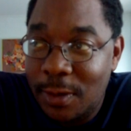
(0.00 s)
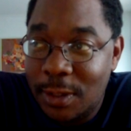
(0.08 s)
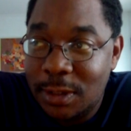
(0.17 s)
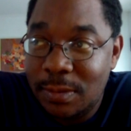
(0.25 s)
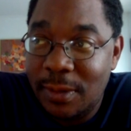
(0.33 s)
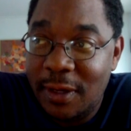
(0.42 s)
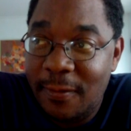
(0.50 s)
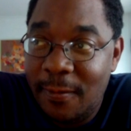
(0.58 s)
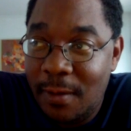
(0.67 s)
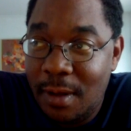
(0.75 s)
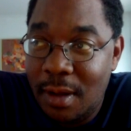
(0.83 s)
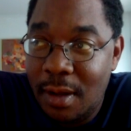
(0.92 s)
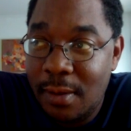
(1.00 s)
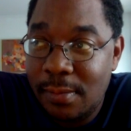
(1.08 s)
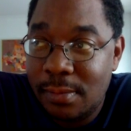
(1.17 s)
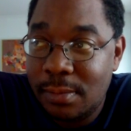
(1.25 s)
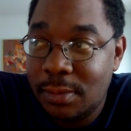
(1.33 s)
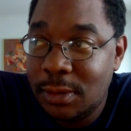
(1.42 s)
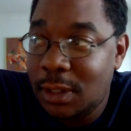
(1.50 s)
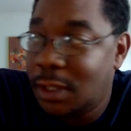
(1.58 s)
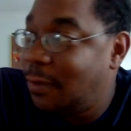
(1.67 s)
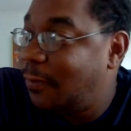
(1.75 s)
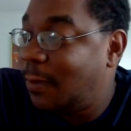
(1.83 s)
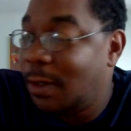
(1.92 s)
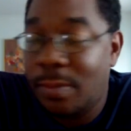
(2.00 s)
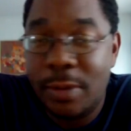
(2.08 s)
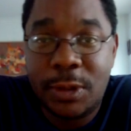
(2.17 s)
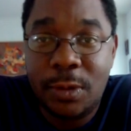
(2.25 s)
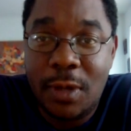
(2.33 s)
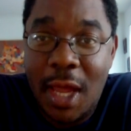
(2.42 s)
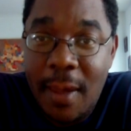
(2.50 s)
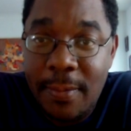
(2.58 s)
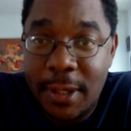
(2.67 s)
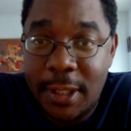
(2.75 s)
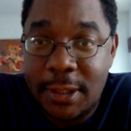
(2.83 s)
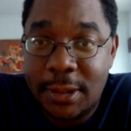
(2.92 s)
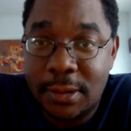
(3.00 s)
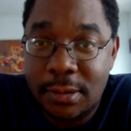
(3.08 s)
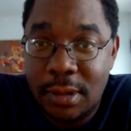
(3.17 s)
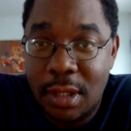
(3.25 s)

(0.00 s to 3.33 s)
Will Smith for The Pursuit of Happiness.